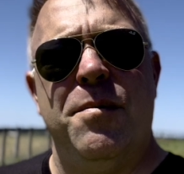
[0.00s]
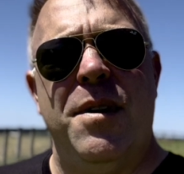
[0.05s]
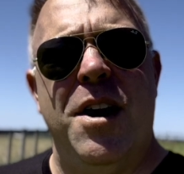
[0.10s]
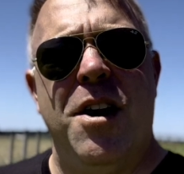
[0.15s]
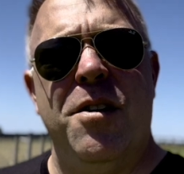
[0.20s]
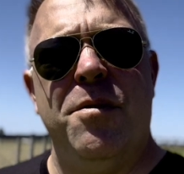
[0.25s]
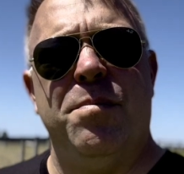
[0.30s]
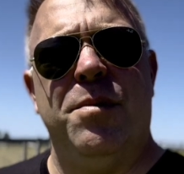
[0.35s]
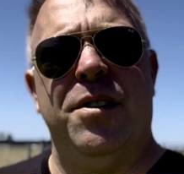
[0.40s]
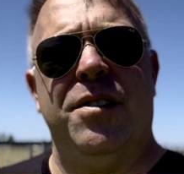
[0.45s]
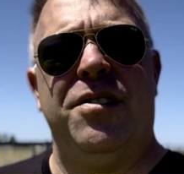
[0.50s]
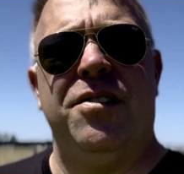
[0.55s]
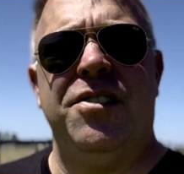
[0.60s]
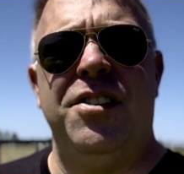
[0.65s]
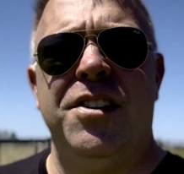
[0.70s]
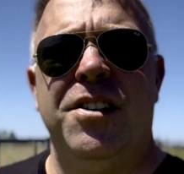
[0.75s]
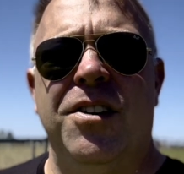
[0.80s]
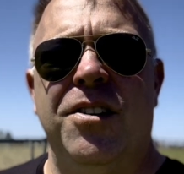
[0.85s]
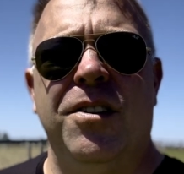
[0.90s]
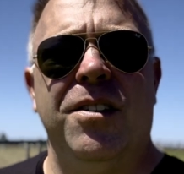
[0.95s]
amount, but
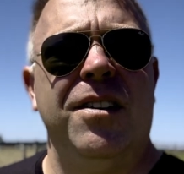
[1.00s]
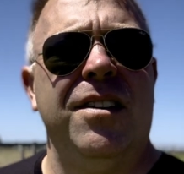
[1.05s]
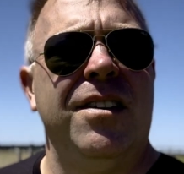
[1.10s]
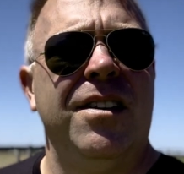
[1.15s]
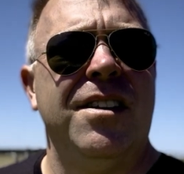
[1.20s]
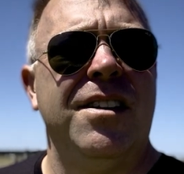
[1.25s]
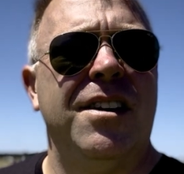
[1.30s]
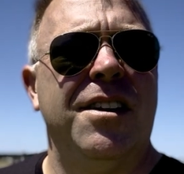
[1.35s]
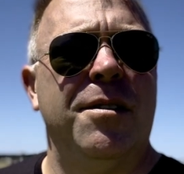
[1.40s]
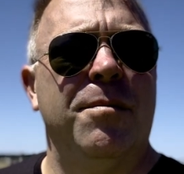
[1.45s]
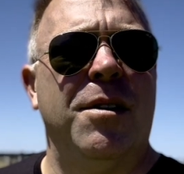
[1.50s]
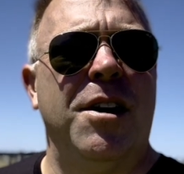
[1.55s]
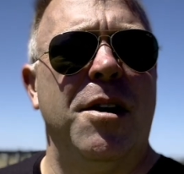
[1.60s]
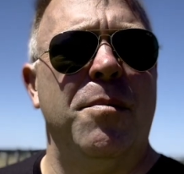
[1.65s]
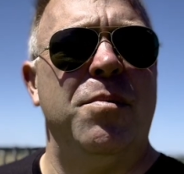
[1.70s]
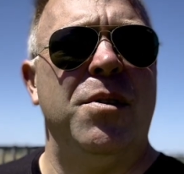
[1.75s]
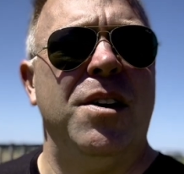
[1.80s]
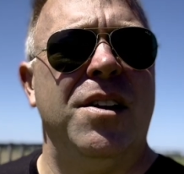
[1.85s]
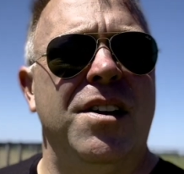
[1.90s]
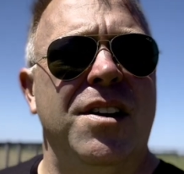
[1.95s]
still, in my
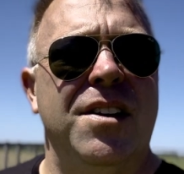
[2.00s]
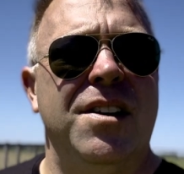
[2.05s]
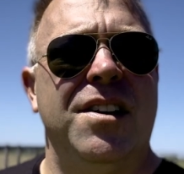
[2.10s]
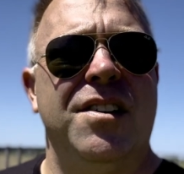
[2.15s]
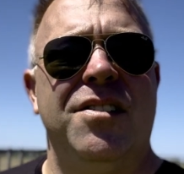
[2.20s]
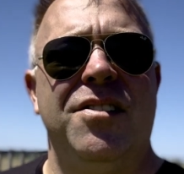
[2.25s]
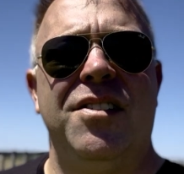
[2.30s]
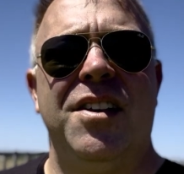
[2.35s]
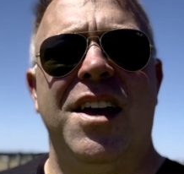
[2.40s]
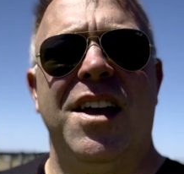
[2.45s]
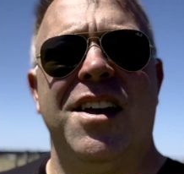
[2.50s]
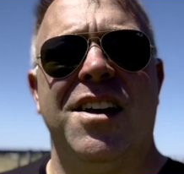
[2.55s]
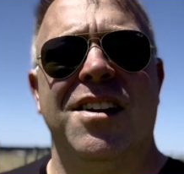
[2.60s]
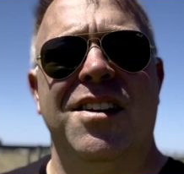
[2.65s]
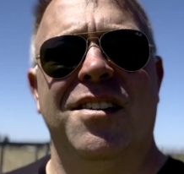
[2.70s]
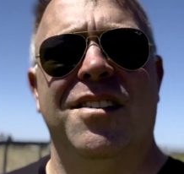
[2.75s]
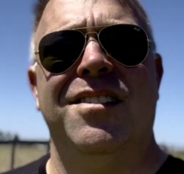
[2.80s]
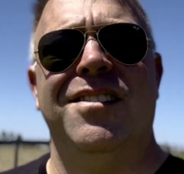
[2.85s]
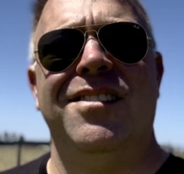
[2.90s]
opinion, it's taken